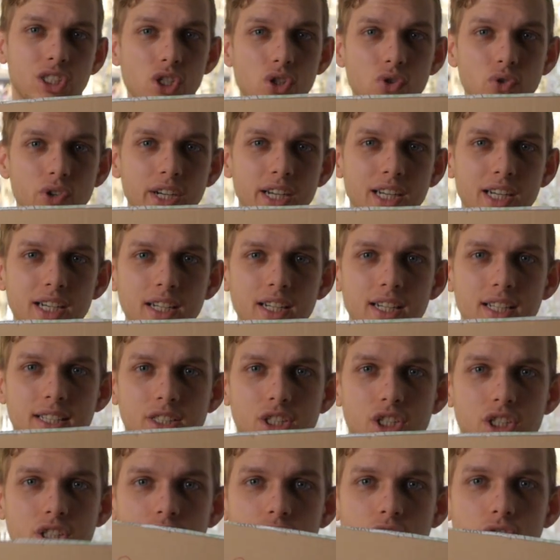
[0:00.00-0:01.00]
green,
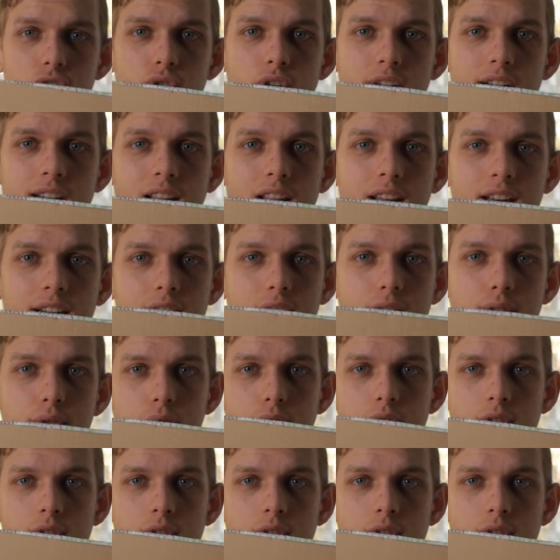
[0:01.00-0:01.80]
just a straight line,